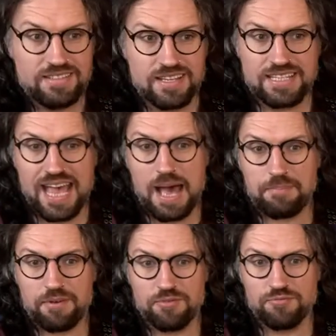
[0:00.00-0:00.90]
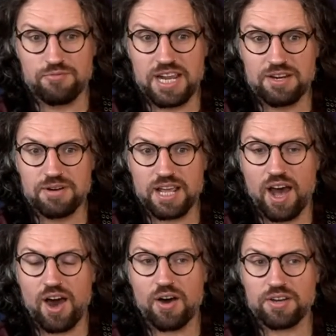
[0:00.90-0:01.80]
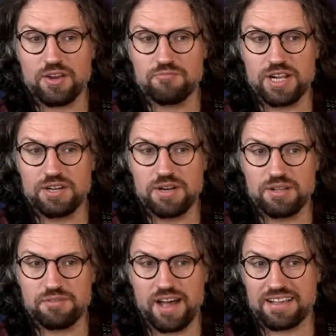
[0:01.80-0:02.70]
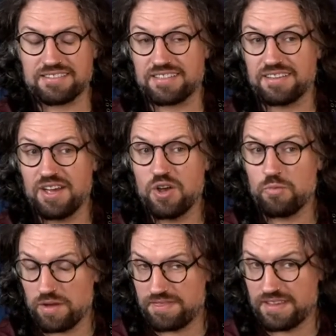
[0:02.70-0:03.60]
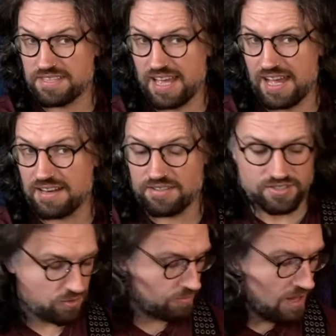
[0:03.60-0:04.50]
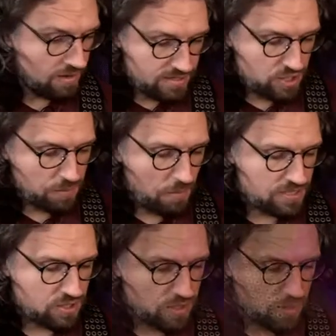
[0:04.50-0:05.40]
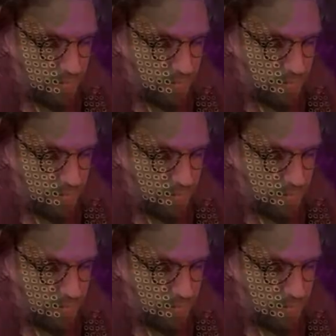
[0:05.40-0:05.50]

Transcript: to tap really, really hard and really, really fast with this hand. So let's talk about what's going